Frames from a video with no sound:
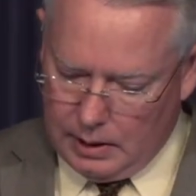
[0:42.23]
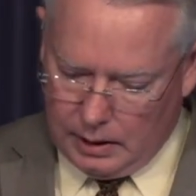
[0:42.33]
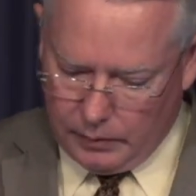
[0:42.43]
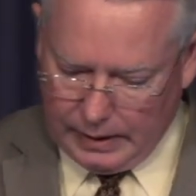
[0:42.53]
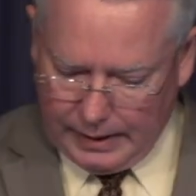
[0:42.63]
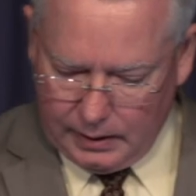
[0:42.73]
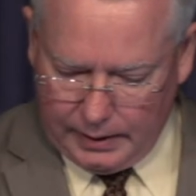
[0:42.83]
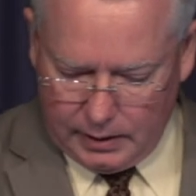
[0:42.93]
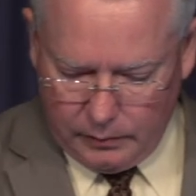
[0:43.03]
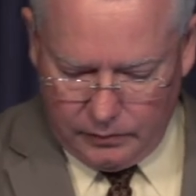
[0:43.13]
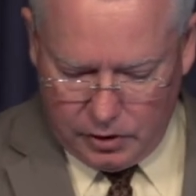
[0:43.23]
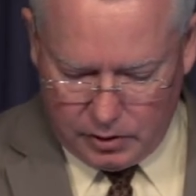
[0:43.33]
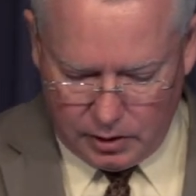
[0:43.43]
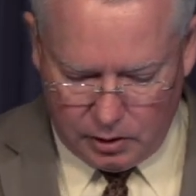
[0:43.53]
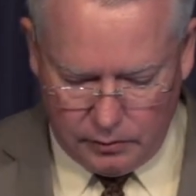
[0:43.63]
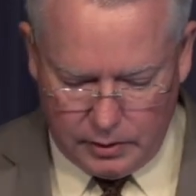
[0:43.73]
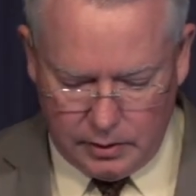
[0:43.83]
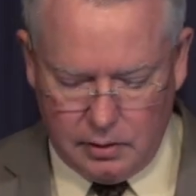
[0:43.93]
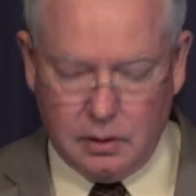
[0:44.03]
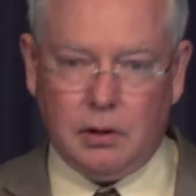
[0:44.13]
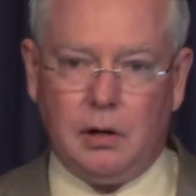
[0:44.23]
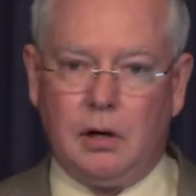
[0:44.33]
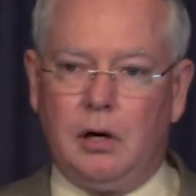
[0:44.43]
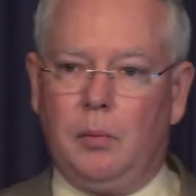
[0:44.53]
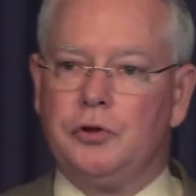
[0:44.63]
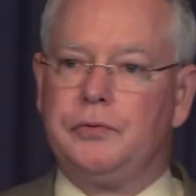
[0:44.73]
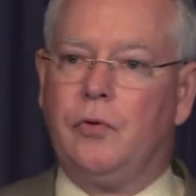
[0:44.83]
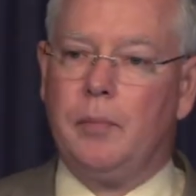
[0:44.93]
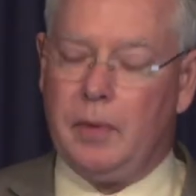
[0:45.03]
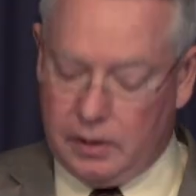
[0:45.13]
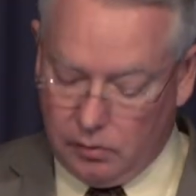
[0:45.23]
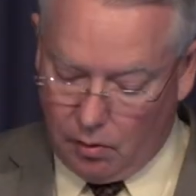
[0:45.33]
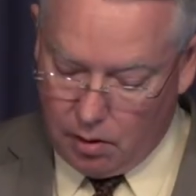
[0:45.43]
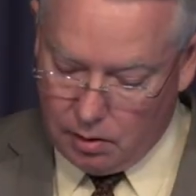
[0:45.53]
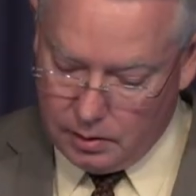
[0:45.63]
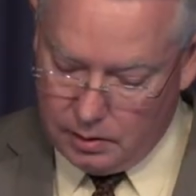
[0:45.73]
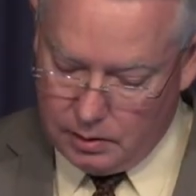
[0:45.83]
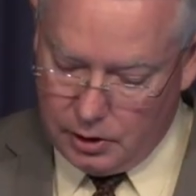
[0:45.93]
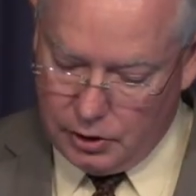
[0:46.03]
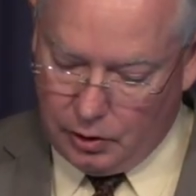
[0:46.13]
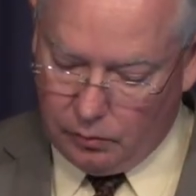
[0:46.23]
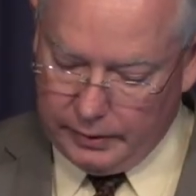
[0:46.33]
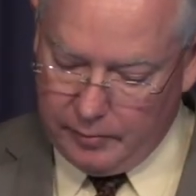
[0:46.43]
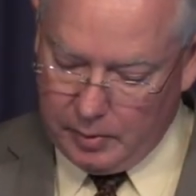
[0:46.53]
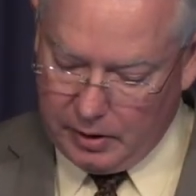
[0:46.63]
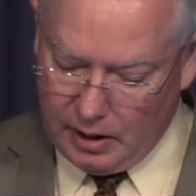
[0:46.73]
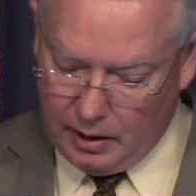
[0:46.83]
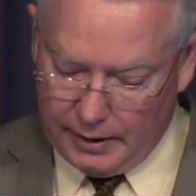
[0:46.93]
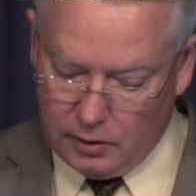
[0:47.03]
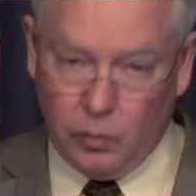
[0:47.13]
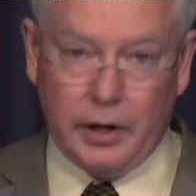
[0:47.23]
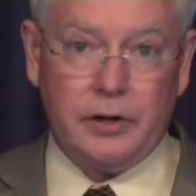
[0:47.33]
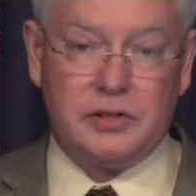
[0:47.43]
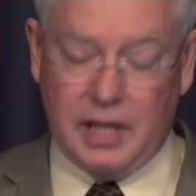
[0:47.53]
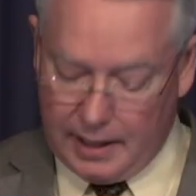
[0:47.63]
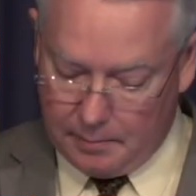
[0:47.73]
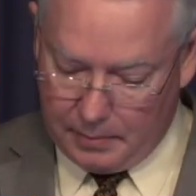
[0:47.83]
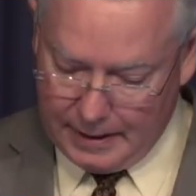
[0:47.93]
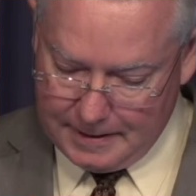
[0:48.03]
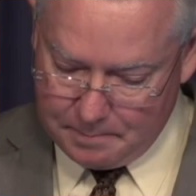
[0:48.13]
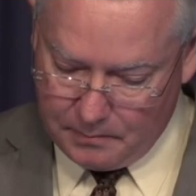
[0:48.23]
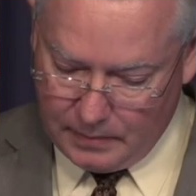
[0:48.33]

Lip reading: I want to highlight that we've just concluded our almost 4-month-long Don't Leave Me Behind awareness campaign,